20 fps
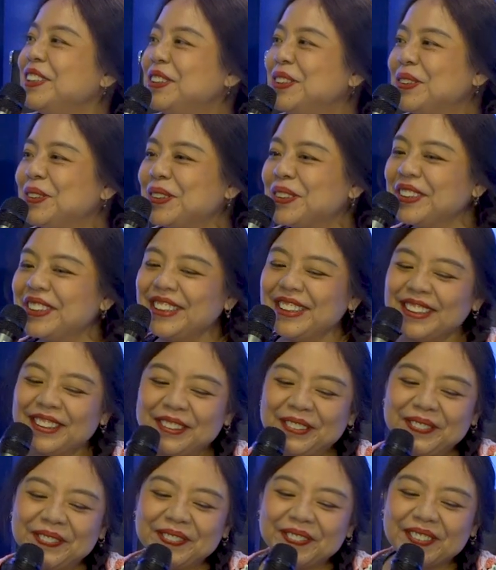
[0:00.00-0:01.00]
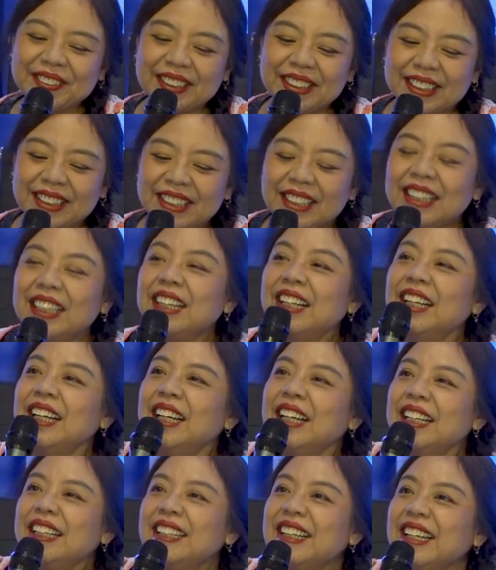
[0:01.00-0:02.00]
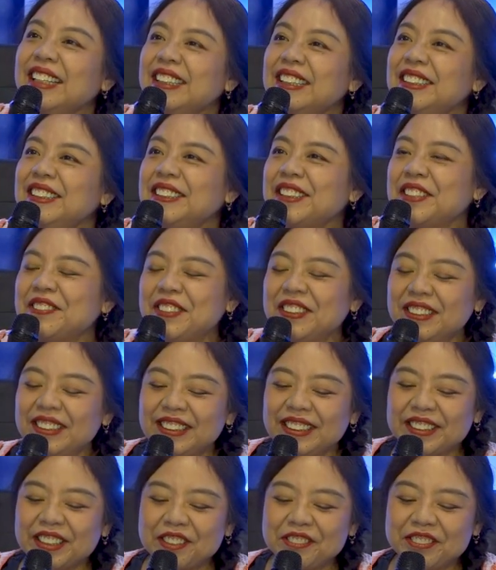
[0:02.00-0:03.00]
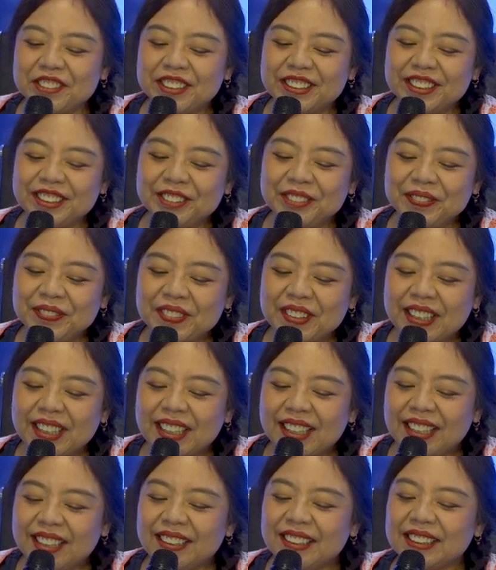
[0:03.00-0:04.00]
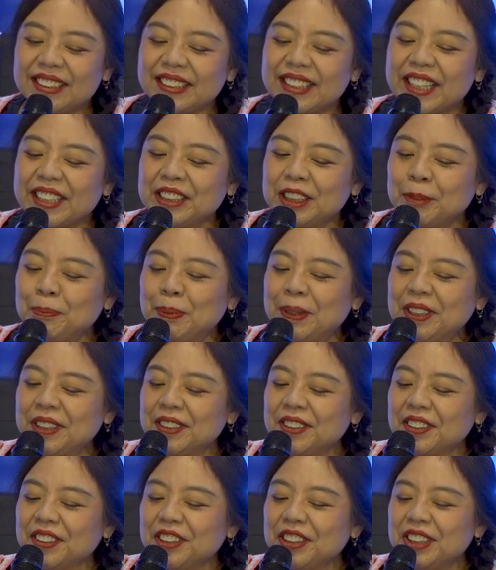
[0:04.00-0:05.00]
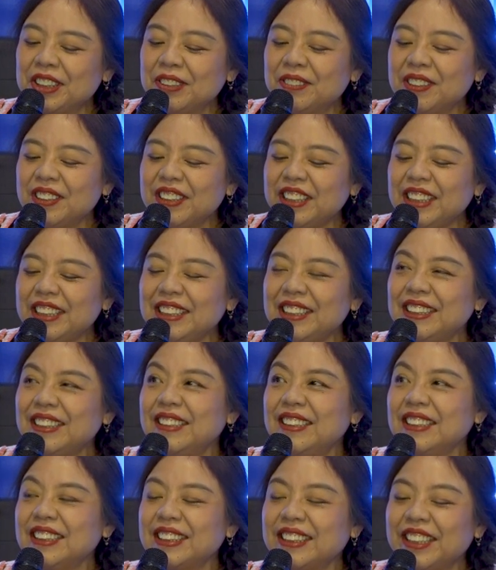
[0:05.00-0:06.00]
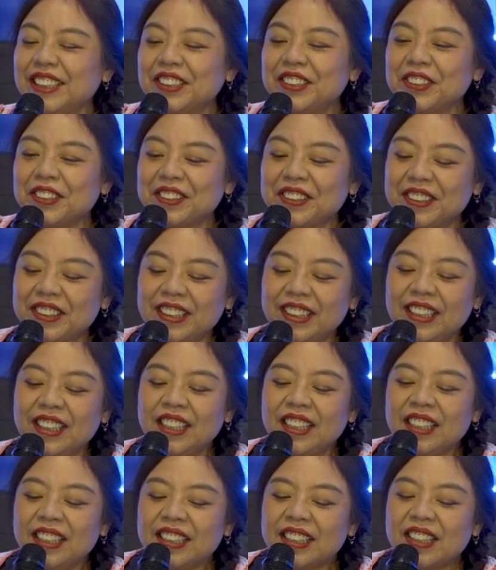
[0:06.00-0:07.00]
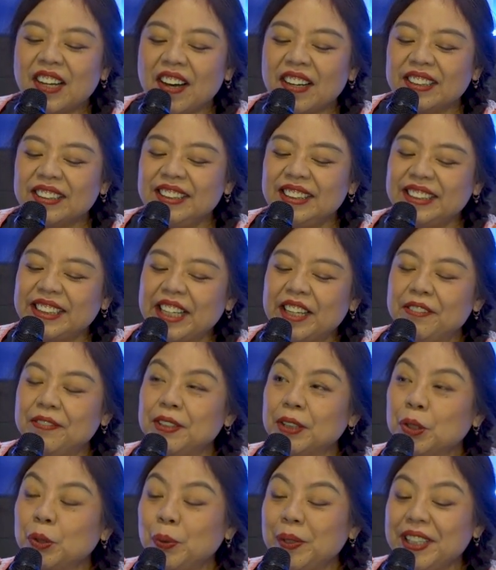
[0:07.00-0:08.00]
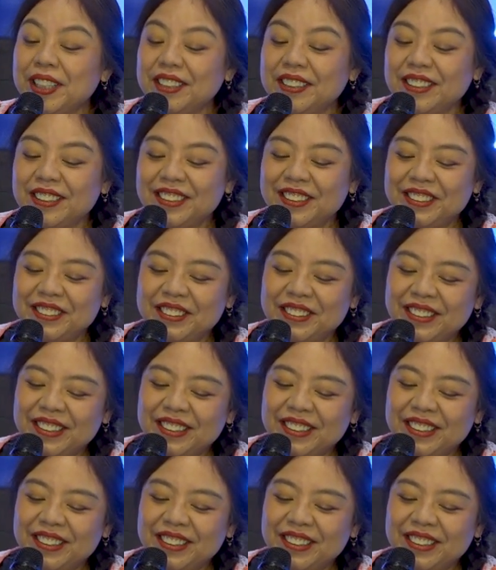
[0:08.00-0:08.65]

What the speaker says: you, Jules. In 1977, the Sex Pistols released the single God Save the Queen,